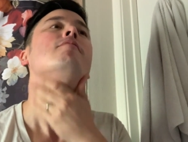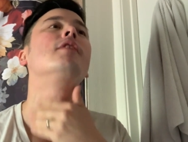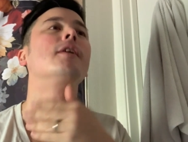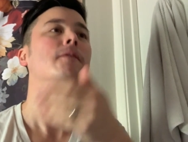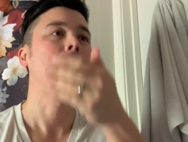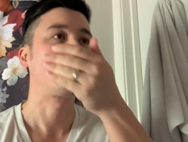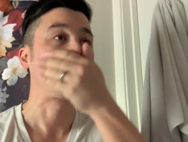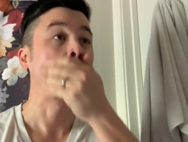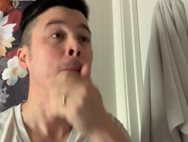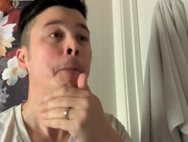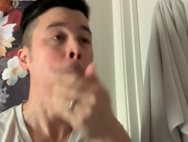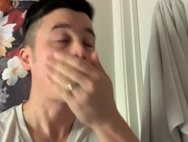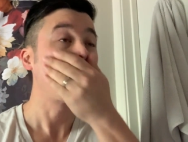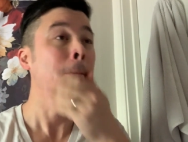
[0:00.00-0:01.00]
have
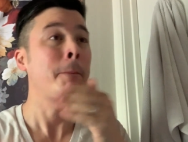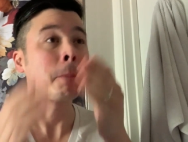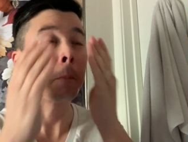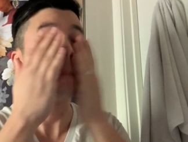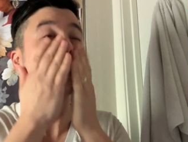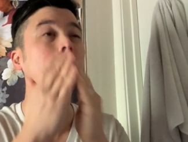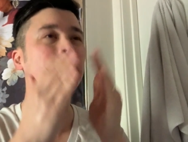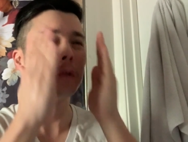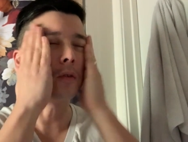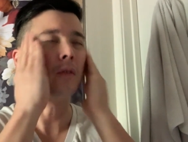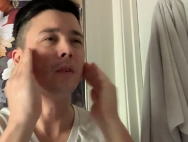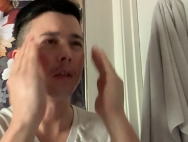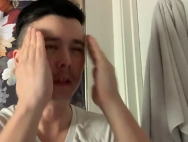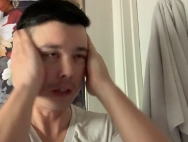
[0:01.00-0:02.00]
come to
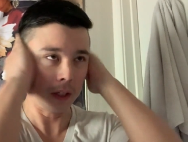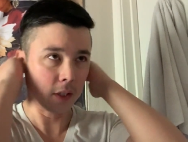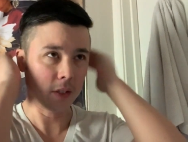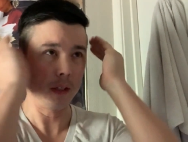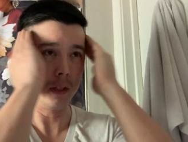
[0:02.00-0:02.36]
really